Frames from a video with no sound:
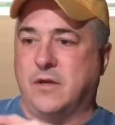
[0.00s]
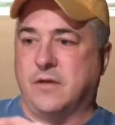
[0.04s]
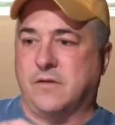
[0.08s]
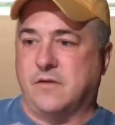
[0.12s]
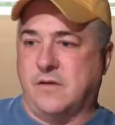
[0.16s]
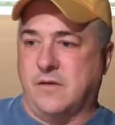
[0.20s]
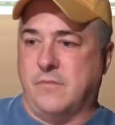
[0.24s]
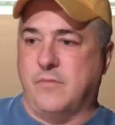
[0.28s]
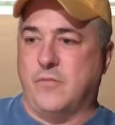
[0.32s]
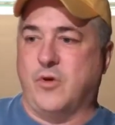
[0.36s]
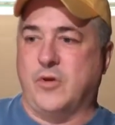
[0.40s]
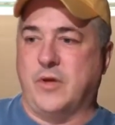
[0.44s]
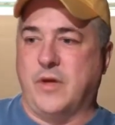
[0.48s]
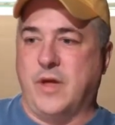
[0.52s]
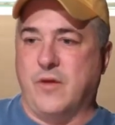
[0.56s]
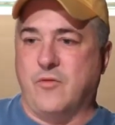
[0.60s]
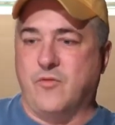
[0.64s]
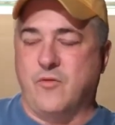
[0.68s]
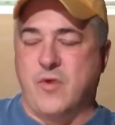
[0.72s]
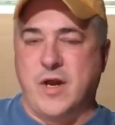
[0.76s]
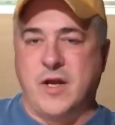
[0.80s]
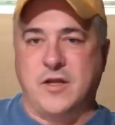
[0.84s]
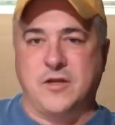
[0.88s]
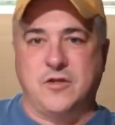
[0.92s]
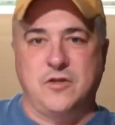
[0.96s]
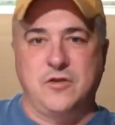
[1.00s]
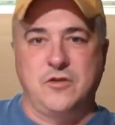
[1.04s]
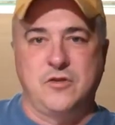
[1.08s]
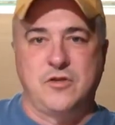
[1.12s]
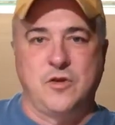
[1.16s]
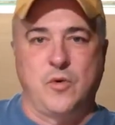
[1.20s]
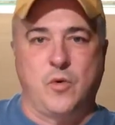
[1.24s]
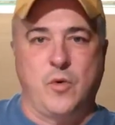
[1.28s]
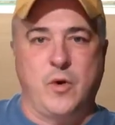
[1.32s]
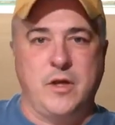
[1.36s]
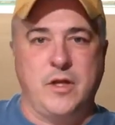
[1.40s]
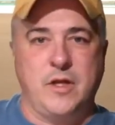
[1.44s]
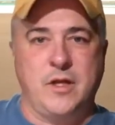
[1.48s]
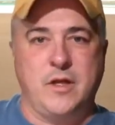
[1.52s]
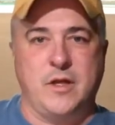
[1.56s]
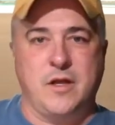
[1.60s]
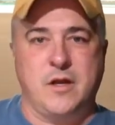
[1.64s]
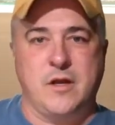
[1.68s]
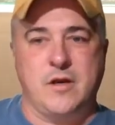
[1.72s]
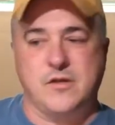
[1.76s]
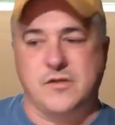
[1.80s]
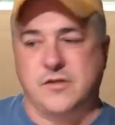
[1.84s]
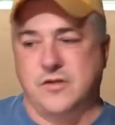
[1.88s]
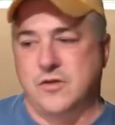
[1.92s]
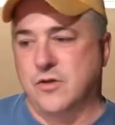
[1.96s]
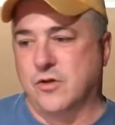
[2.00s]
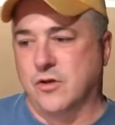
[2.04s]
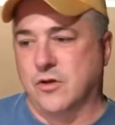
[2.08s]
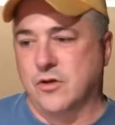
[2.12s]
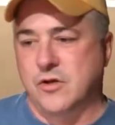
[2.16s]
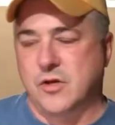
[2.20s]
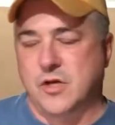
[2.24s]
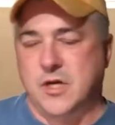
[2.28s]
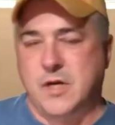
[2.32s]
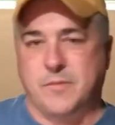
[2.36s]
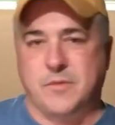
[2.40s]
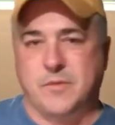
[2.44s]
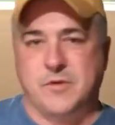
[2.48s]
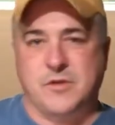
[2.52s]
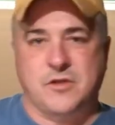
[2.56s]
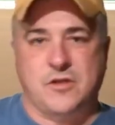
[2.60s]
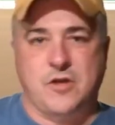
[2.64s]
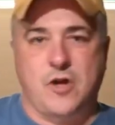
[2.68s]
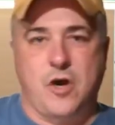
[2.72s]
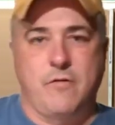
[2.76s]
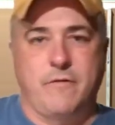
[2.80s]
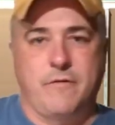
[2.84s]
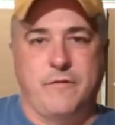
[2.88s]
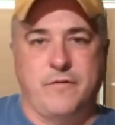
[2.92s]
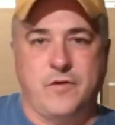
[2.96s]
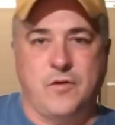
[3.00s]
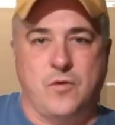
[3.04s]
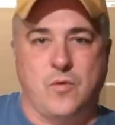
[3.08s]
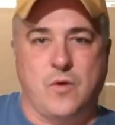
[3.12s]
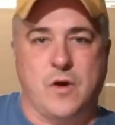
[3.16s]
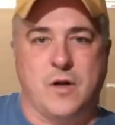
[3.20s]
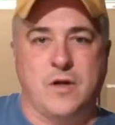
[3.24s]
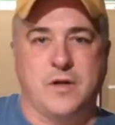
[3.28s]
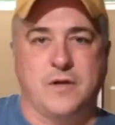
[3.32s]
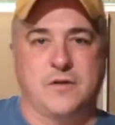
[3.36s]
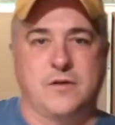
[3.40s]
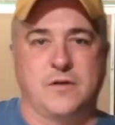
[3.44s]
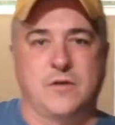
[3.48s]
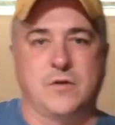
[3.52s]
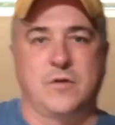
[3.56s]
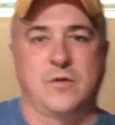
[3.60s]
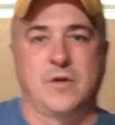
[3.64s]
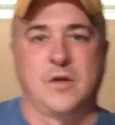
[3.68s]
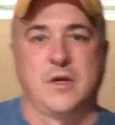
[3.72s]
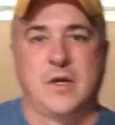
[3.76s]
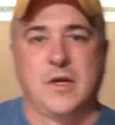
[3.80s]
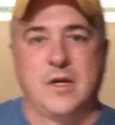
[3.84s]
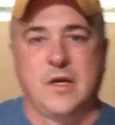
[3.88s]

Someone had ran 220 in there so you could hook up a stove if you wanted to.